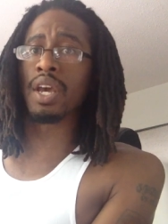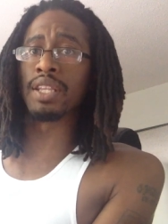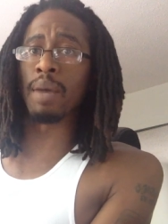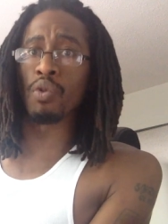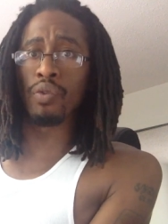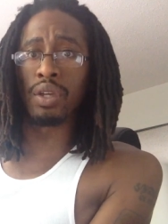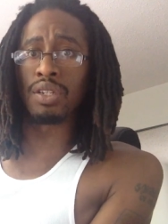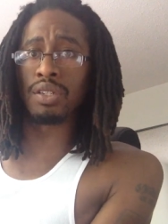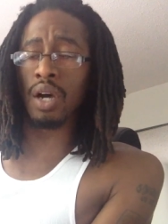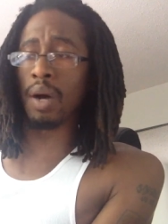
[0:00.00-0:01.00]
That movie
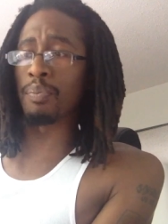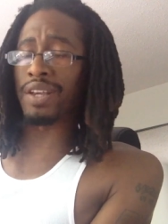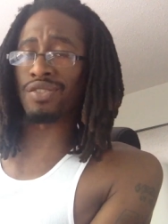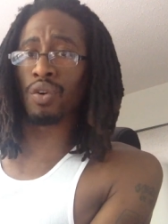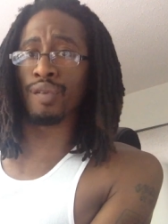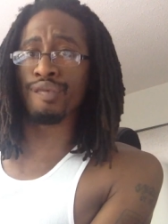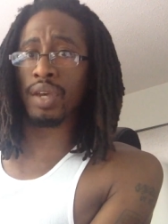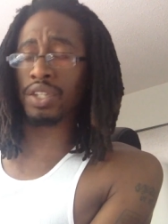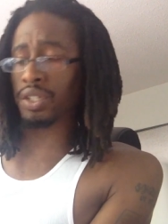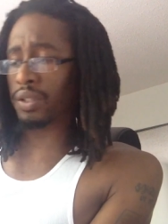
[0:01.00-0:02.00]
is uh, based on
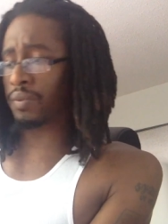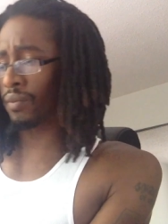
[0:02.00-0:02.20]
fiction.